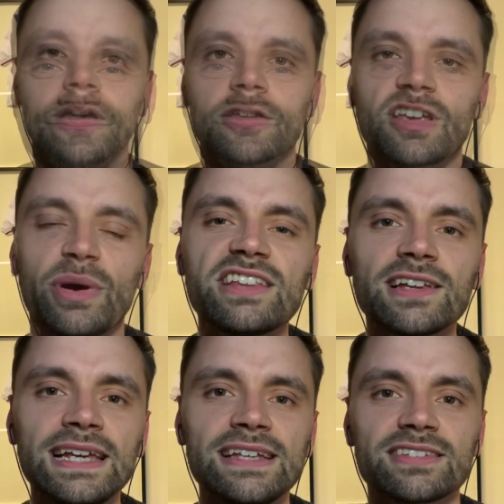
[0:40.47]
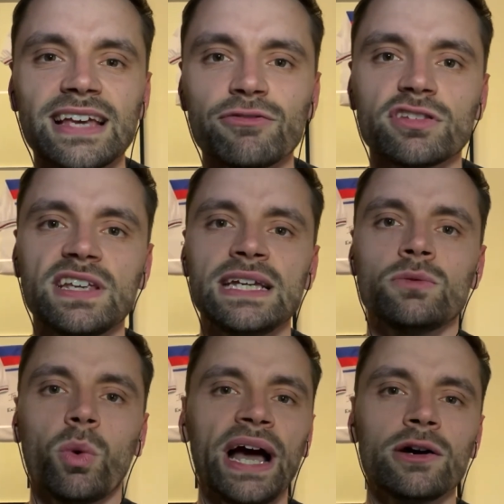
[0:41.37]
So Italy
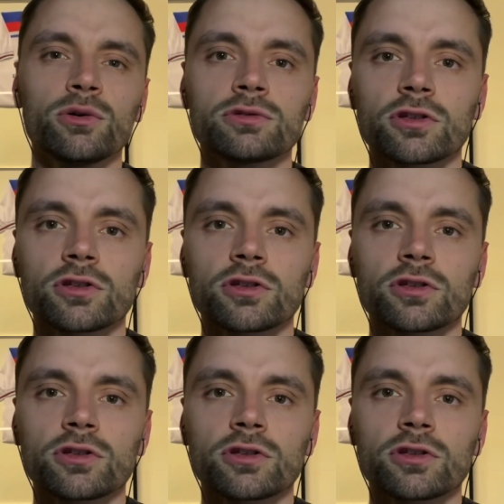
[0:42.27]
17, Wales